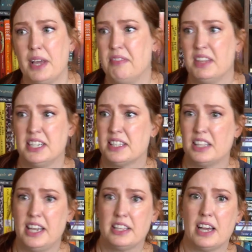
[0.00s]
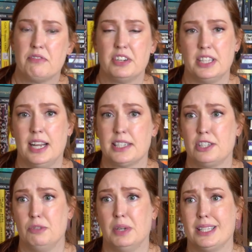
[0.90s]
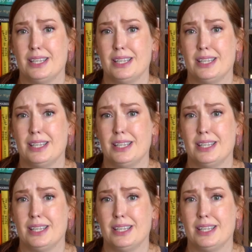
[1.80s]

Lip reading: and then it's like that for the next 2 months.